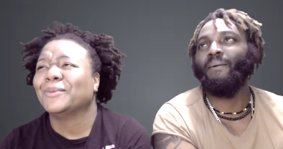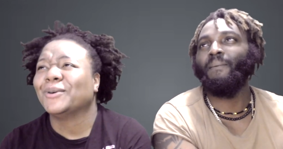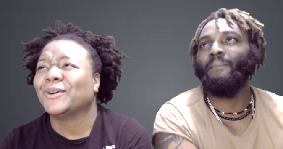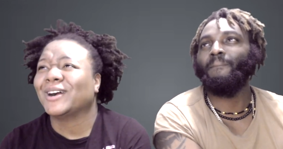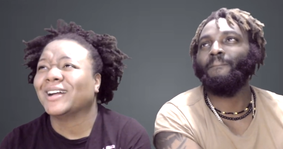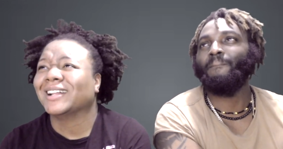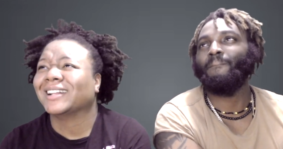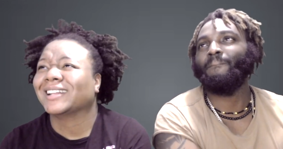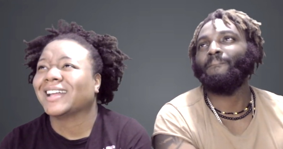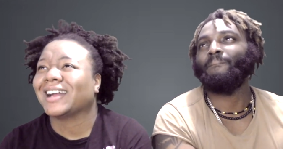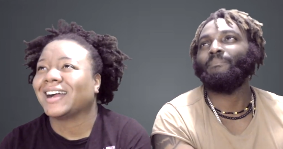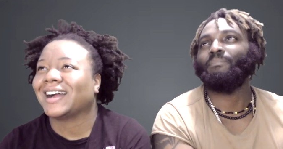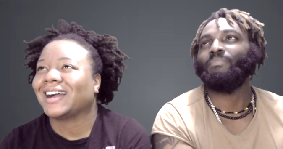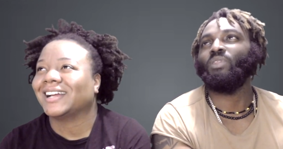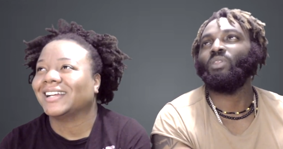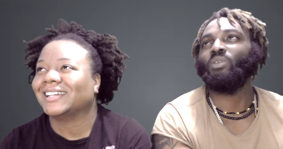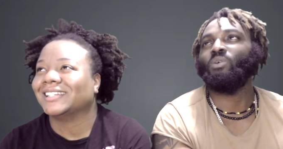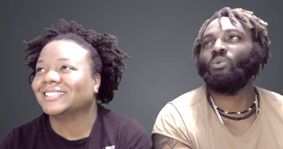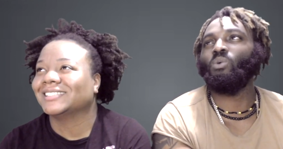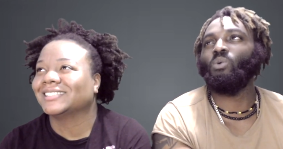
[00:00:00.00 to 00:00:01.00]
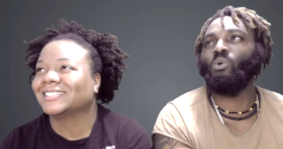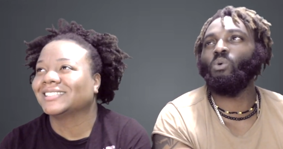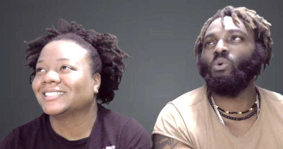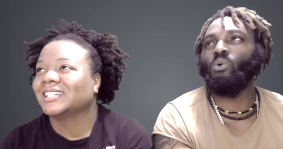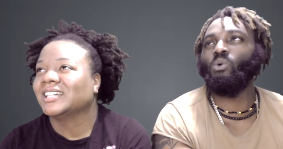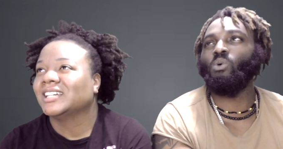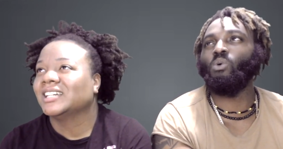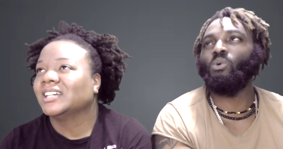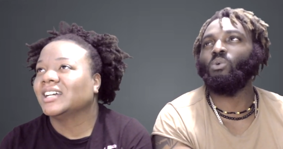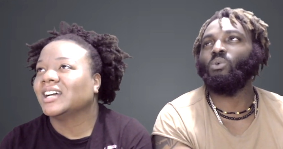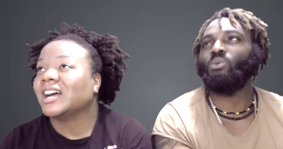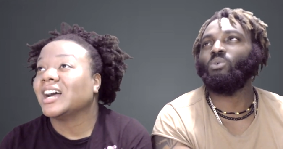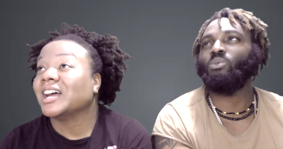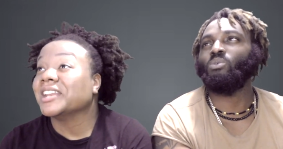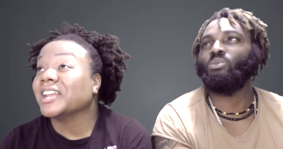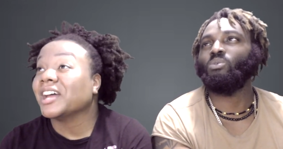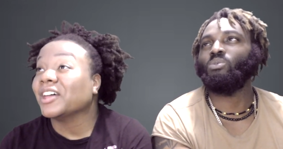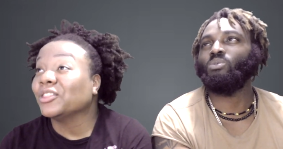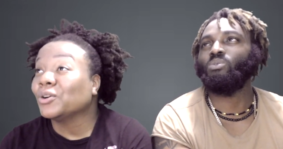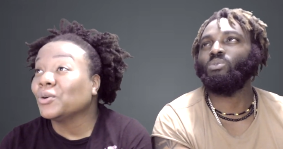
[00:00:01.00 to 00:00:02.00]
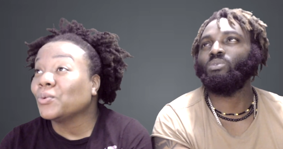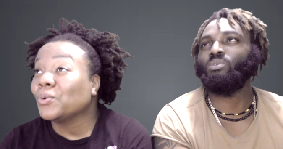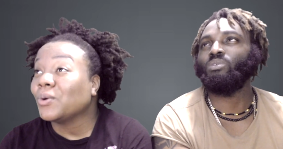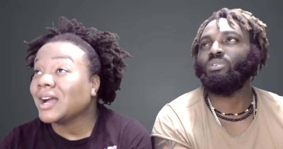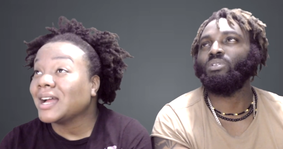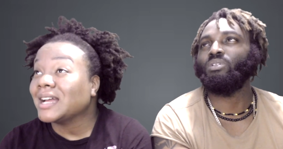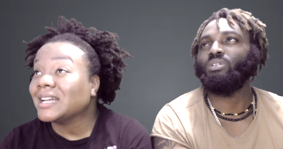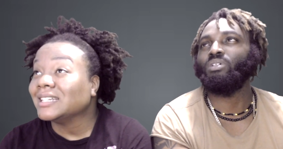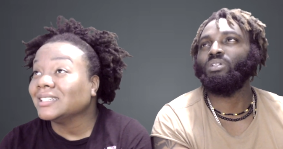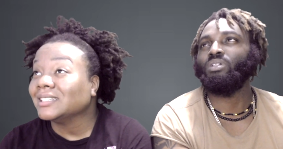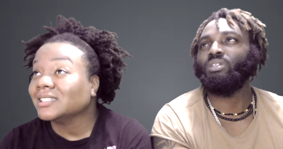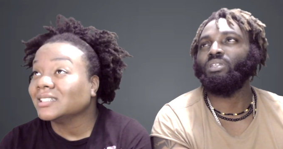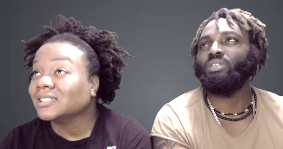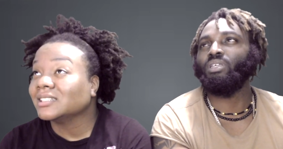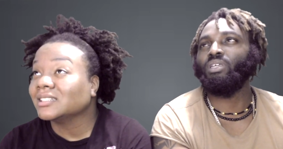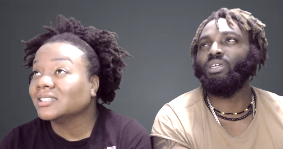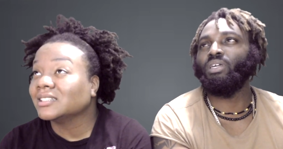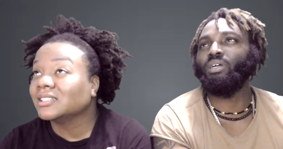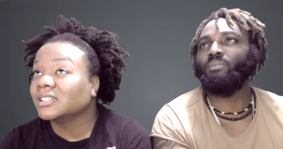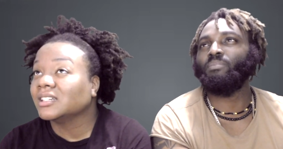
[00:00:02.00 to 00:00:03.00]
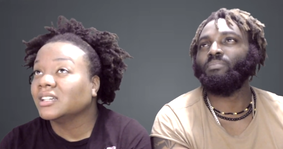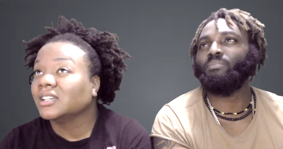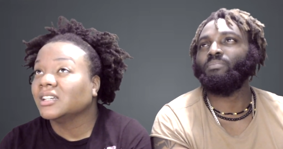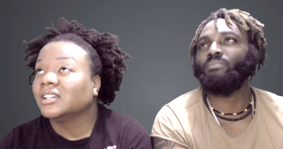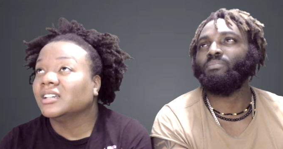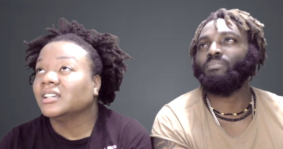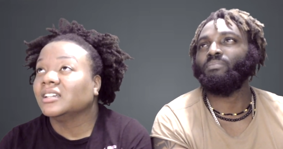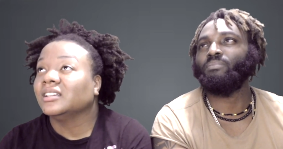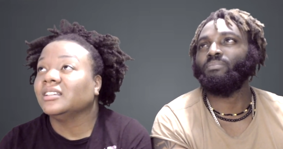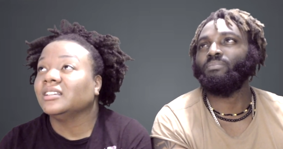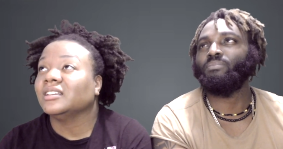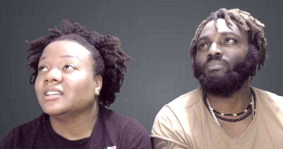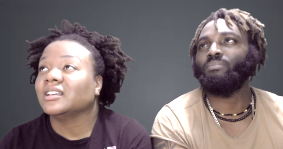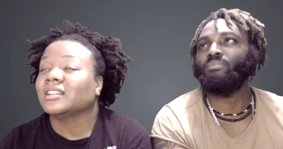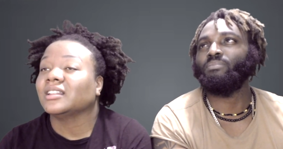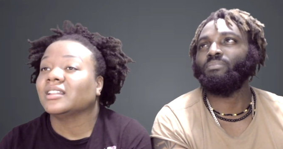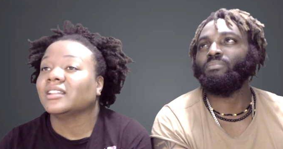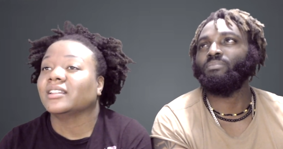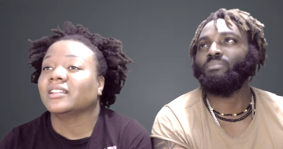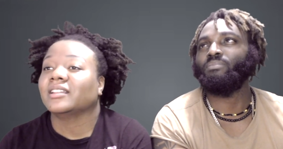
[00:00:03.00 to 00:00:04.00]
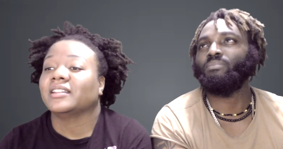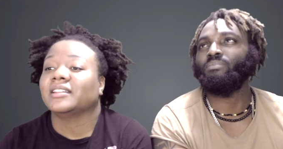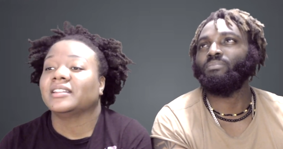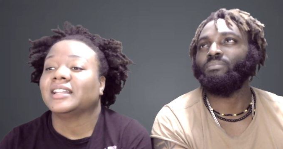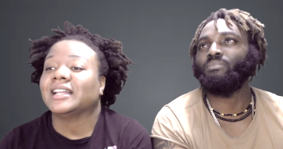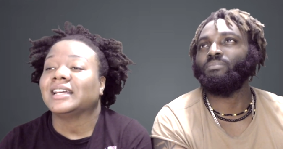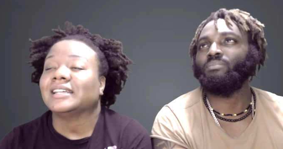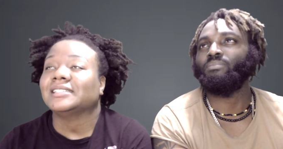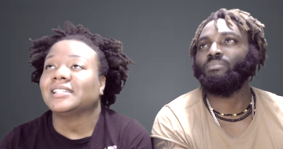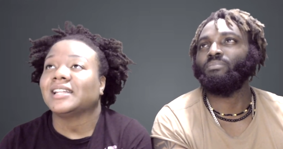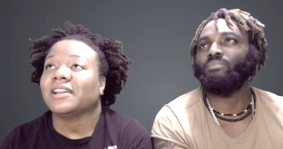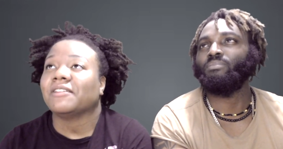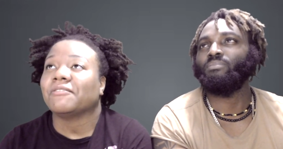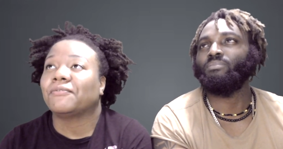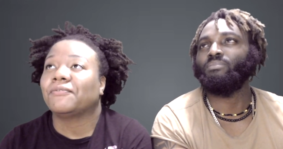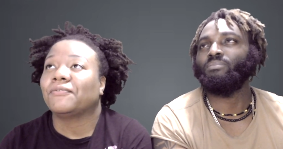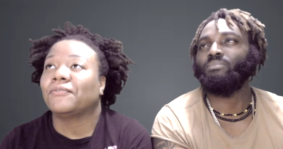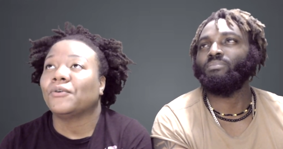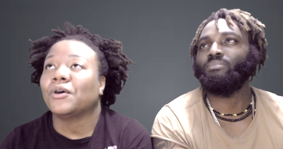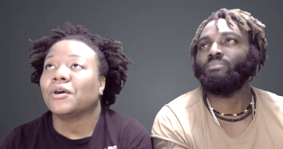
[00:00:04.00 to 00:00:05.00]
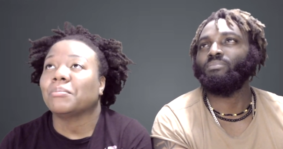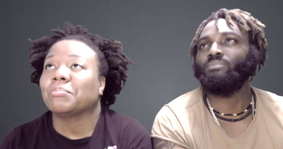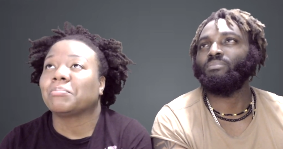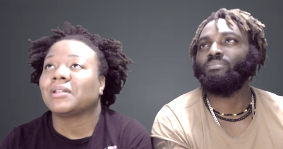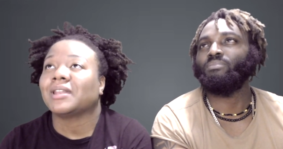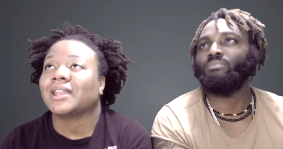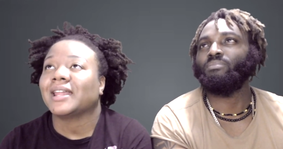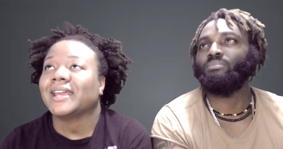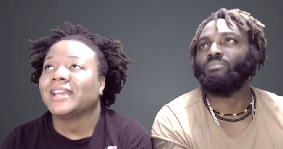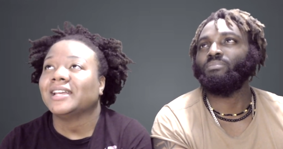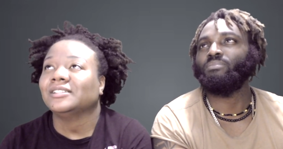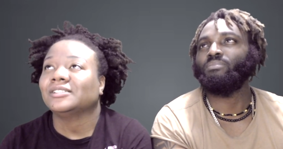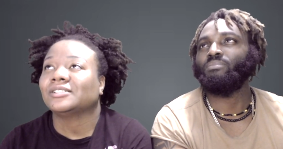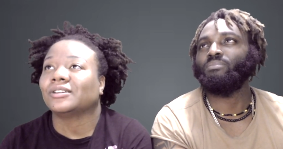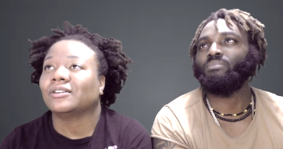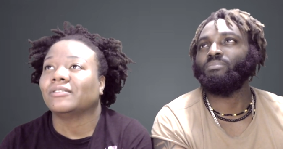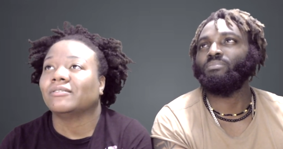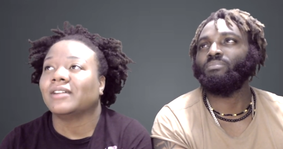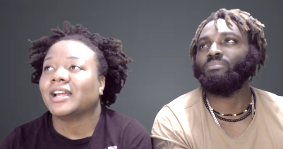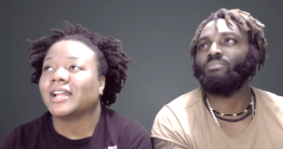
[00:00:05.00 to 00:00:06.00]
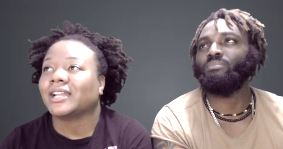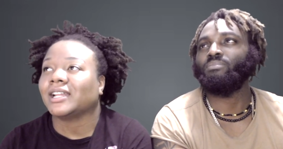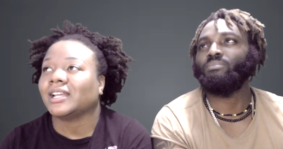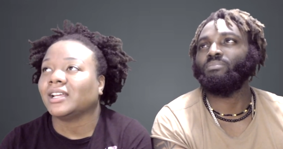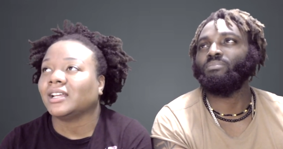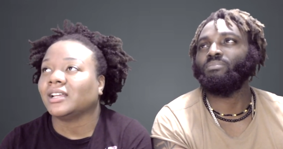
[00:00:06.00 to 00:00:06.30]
Speaker 1: Oh, guys. Ooh. Another one? Yep. That's like four planes already.